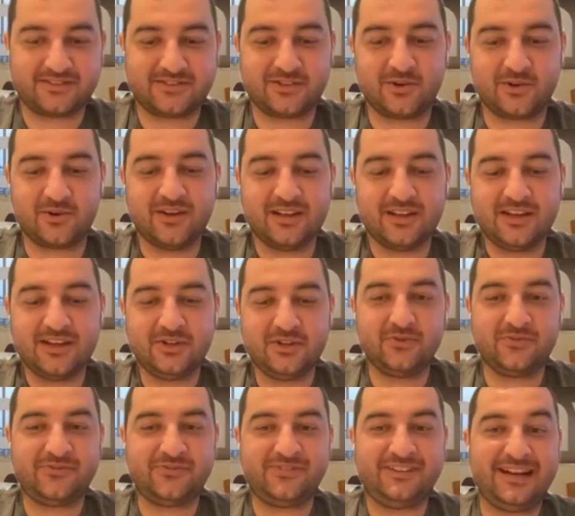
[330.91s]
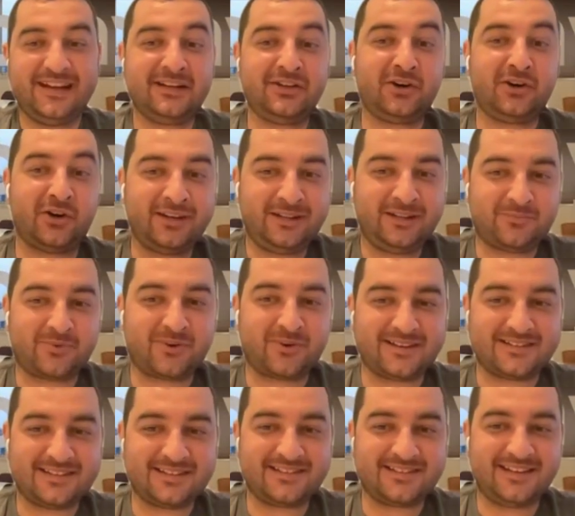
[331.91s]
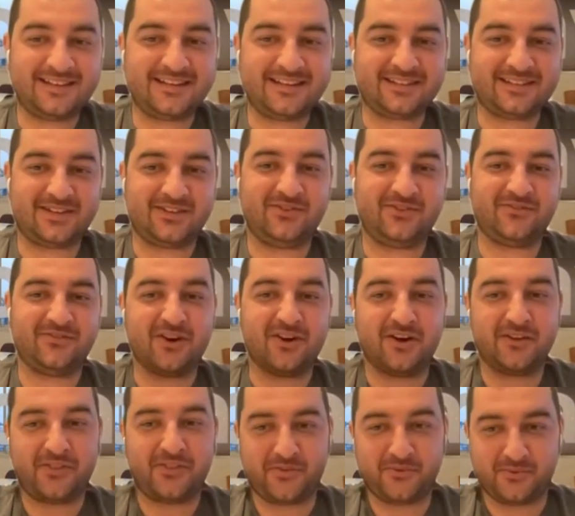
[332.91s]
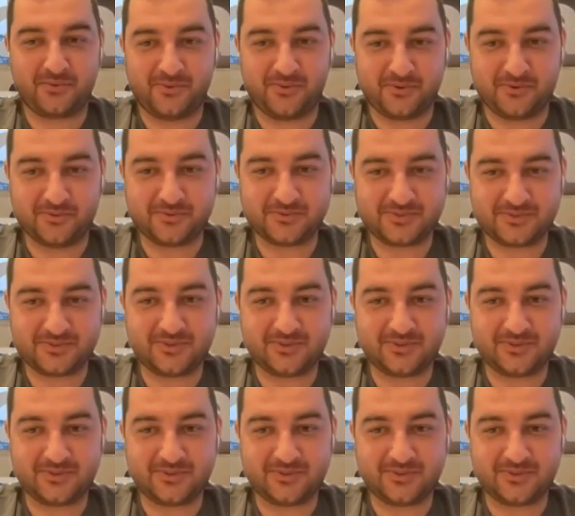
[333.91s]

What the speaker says: So you've done audit processes and you've gone through those.